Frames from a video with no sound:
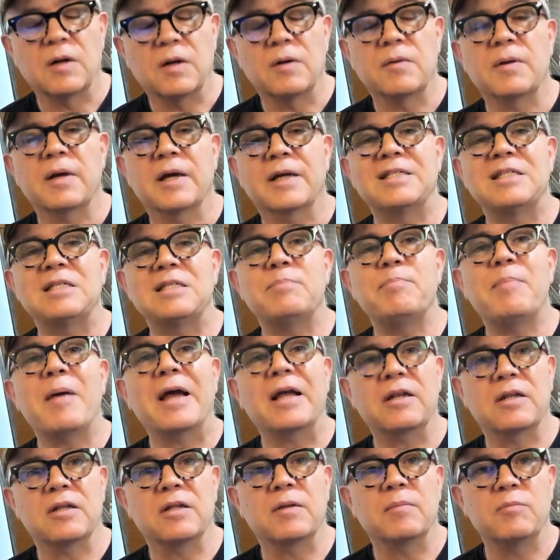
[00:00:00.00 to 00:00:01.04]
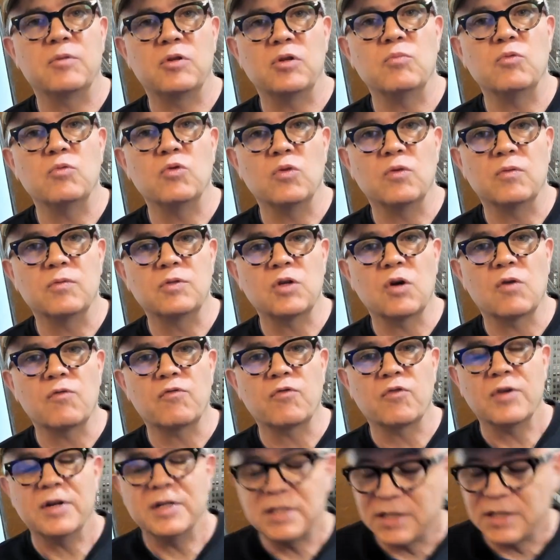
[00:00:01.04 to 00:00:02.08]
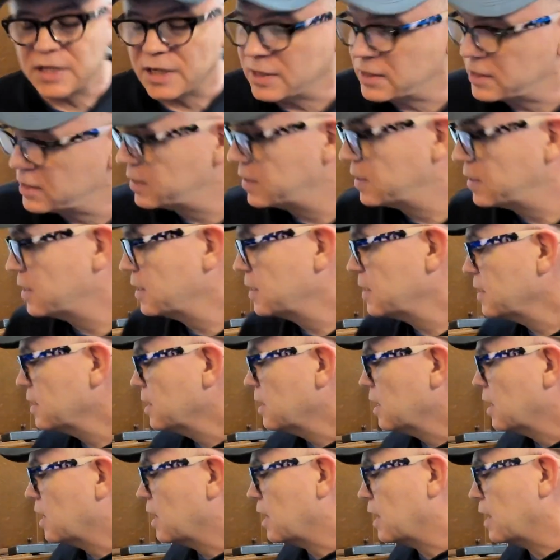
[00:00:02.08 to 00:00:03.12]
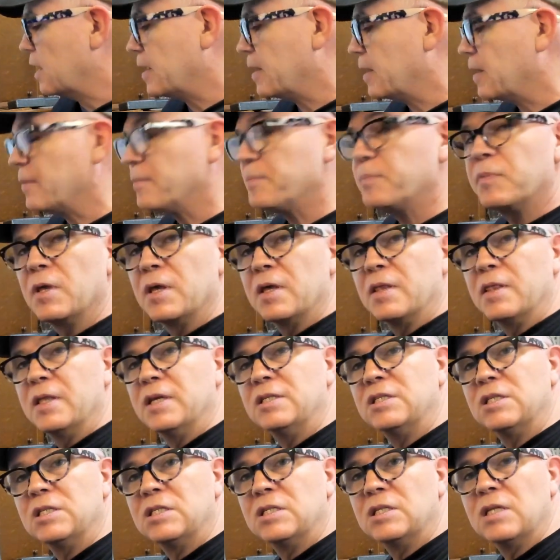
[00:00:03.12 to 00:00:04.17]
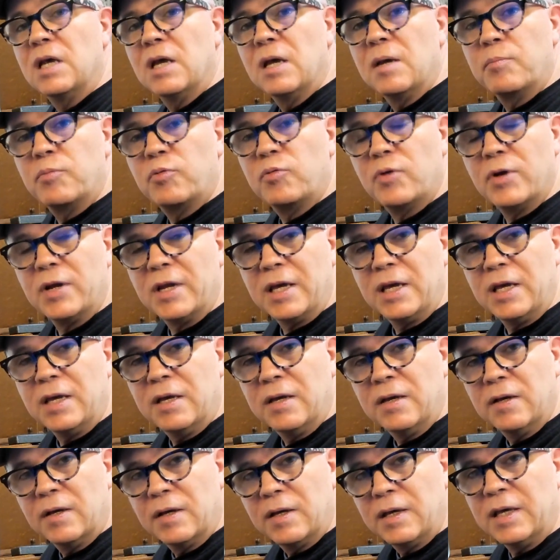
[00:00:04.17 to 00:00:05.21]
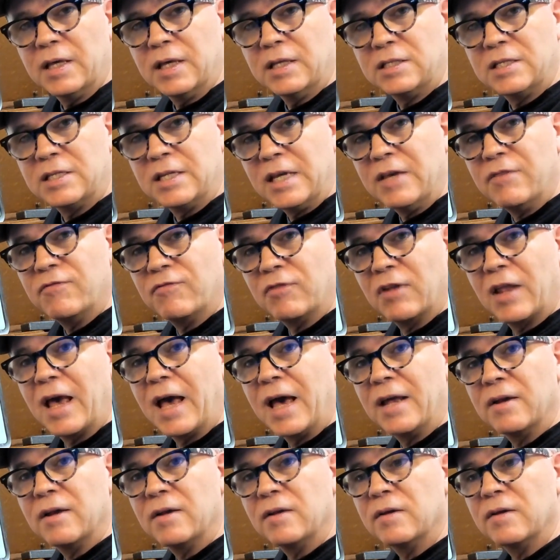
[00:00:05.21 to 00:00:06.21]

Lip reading: expect them to move. So, for instance, this is E flat.